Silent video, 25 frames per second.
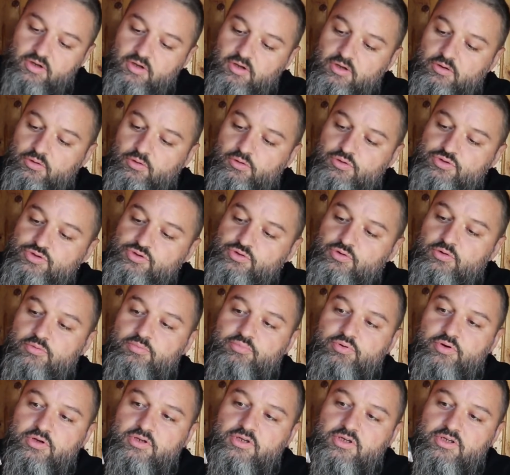and also
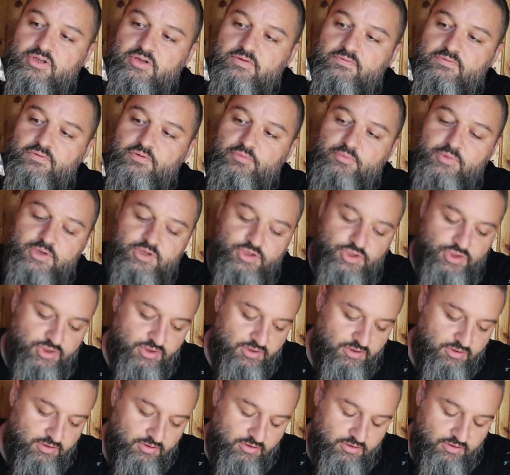product
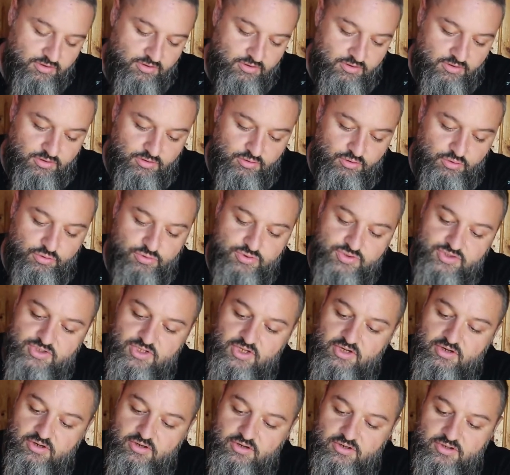information, 2
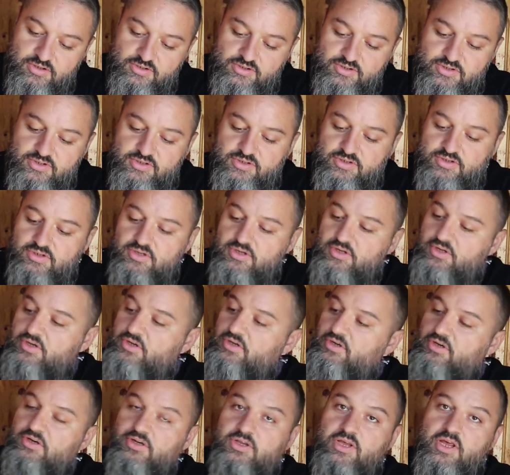stickers,
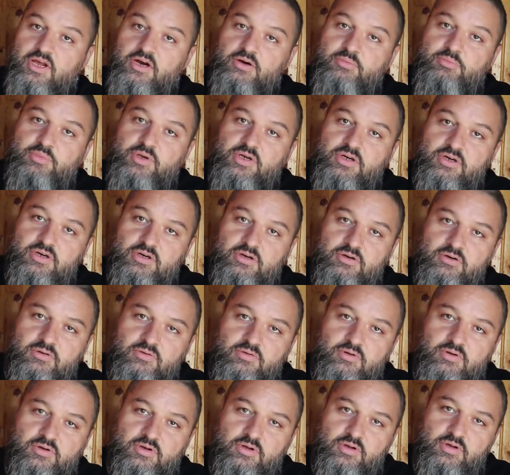a carabiner
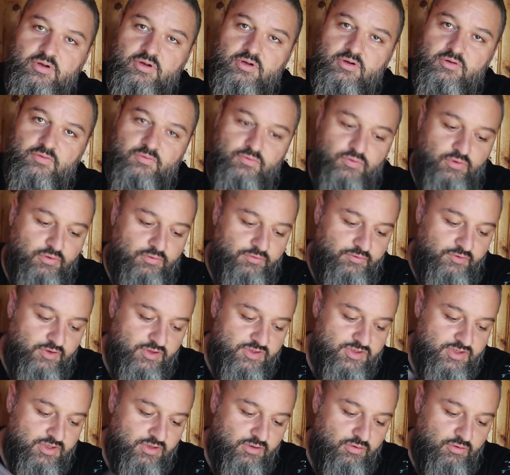for
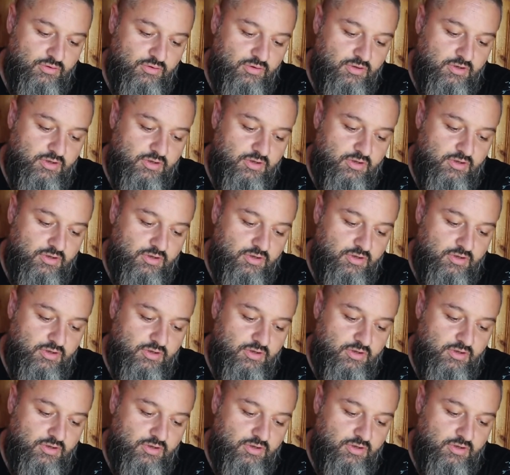fixing